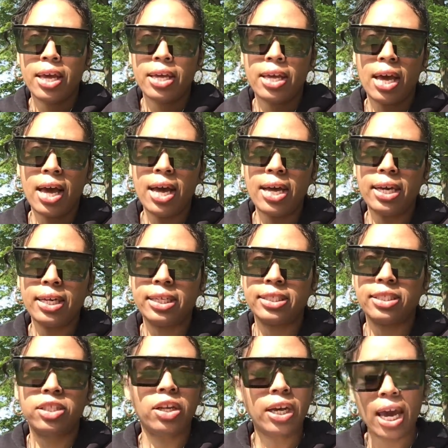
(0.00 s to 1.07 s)

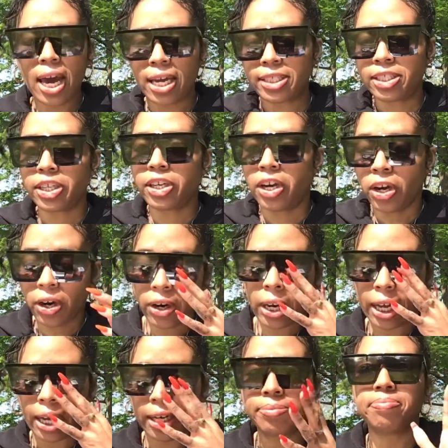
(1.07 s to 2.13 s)
Yes. Look at it.
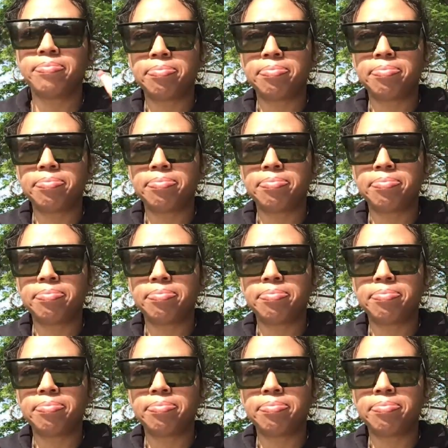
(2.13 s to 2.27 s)
Security.